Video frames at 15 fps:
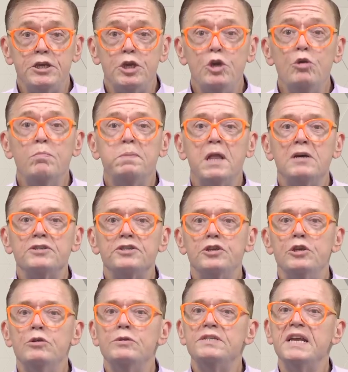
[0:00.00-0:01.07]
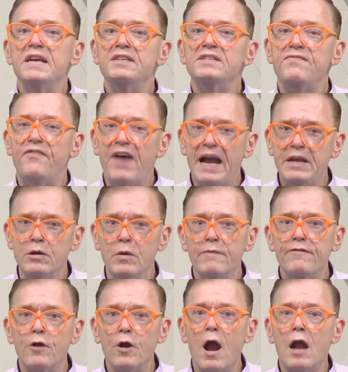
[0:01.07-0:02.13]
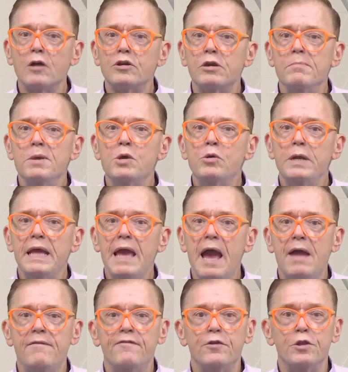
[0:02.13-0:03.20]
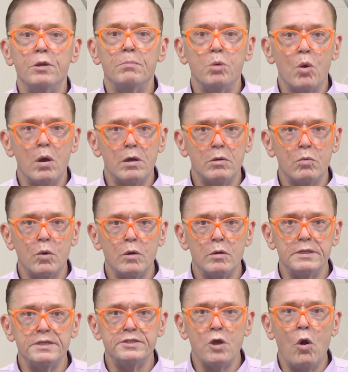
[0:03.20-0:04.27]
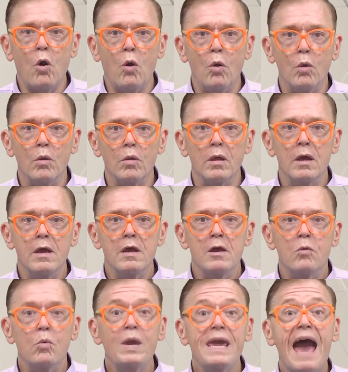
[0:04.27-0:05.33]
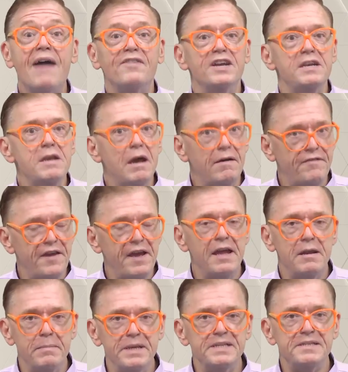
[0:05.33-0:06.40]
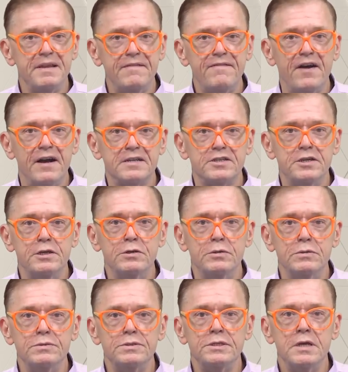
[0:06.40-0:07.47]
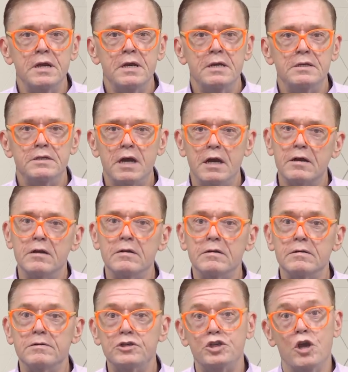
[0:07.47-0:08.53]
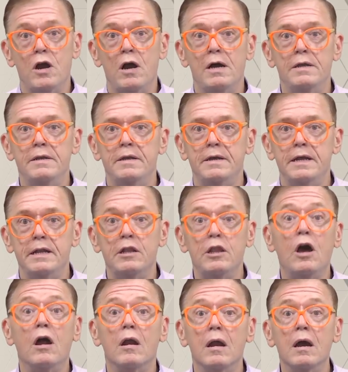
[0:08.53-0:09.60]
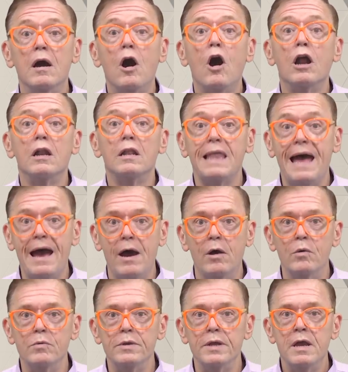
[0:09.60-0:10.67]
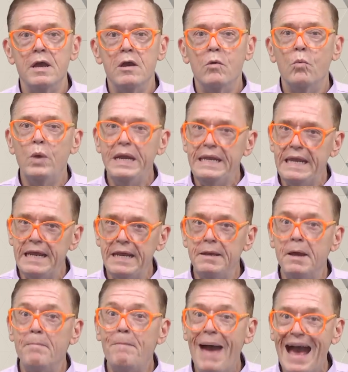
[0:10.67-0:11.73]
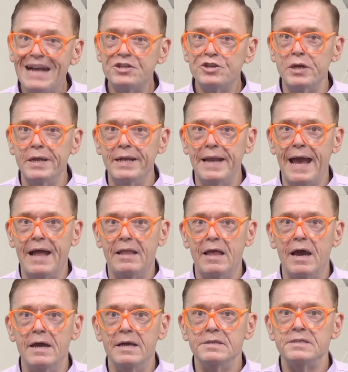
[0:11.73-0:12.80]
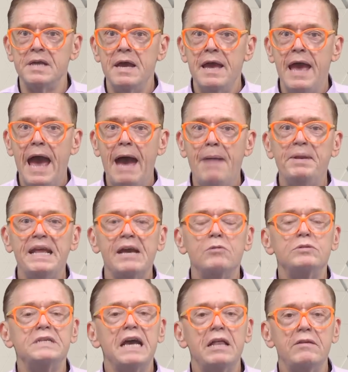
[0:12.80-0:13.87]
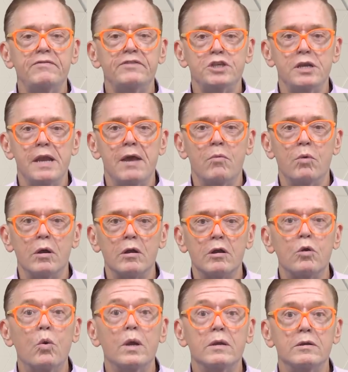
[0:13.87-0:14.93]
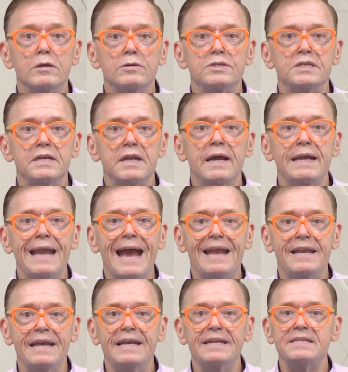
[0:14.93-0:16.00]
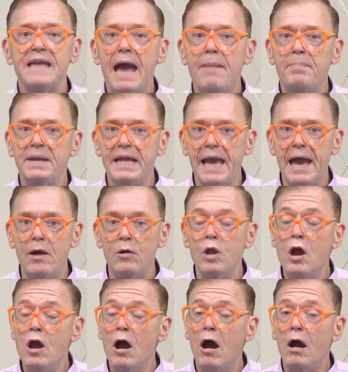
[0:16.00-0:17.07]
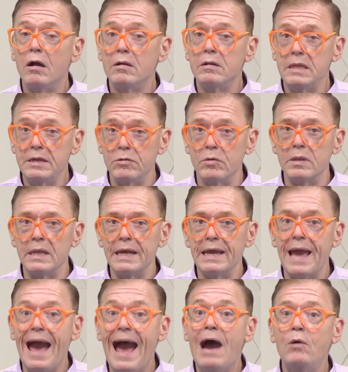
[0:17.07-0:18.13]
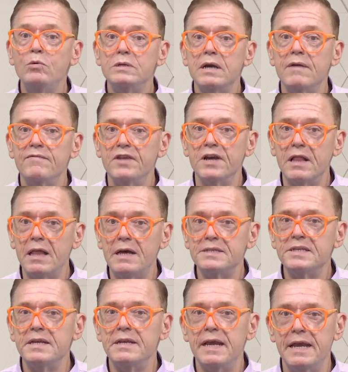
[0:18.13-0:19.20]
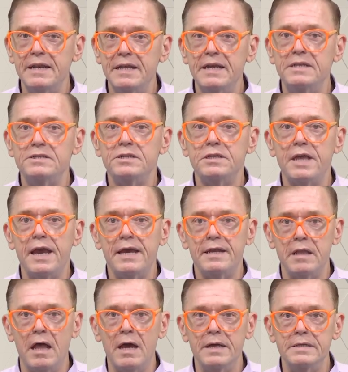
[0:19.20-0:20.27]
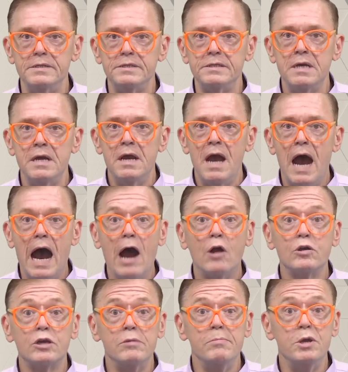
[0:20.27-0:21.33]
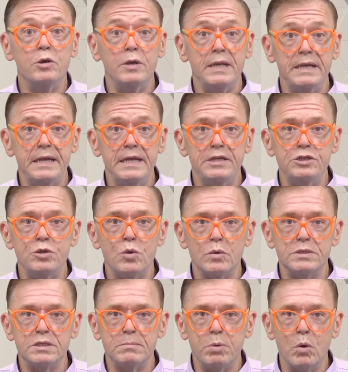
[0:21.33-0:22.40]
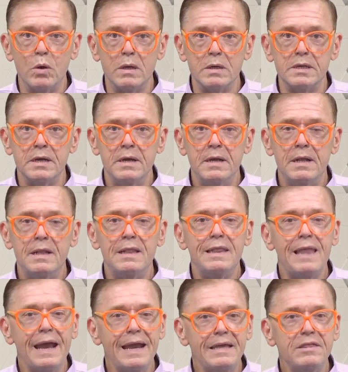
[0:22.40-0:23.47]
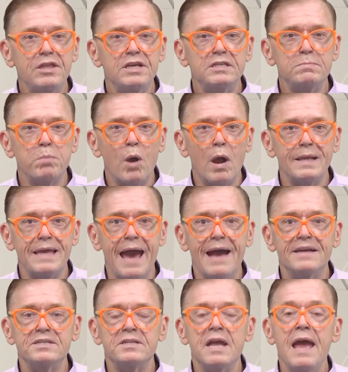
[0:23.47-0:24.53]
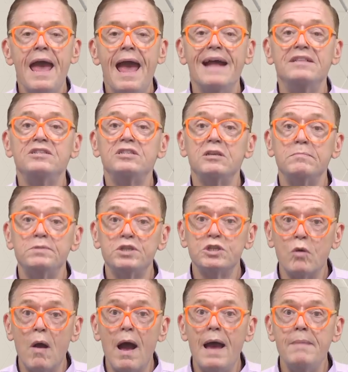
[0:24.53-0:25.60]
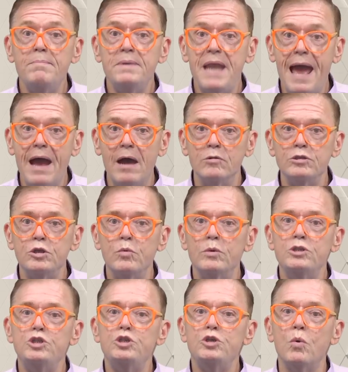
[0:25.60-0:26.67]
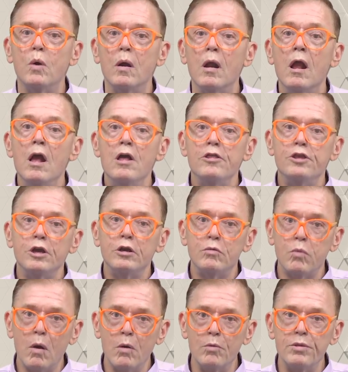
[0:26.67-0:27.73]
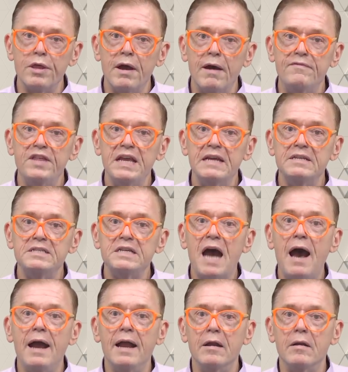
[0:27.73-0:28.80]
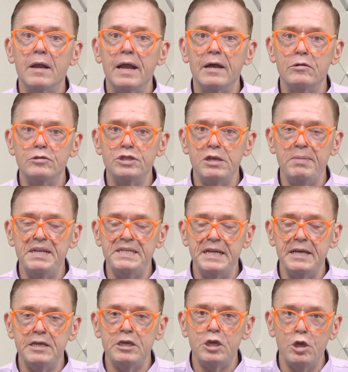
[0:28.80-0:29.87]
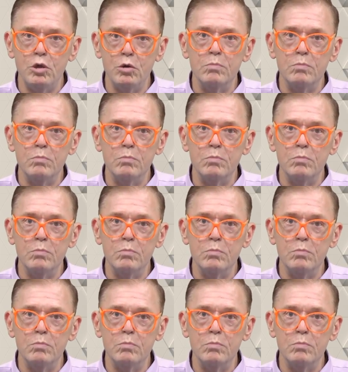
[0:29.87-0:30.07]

Q plus news is vital for our community and for the broader world as a whole. We have enough enemies at Fox News. Tucker, Sean, and Lara are loud. We need passionate allies. Happening Out Television Network, Queer News Tonight, and It's Happening Out are literally out of the closet and into the headlines. Our community needs your support. Like this broadcast and subscribe now to ensure the growth of the entire L G B T Q